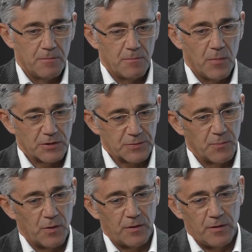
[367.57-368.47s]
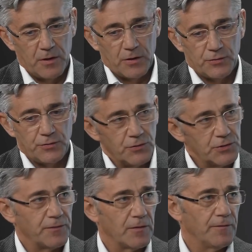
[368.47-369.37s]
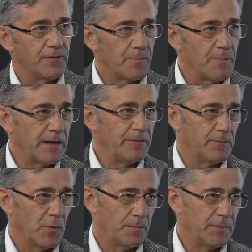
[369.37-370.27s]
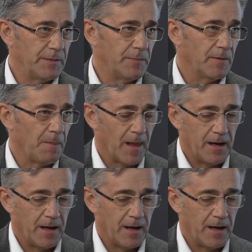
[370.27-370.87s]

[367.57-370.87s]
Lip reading: much more useful for many more people,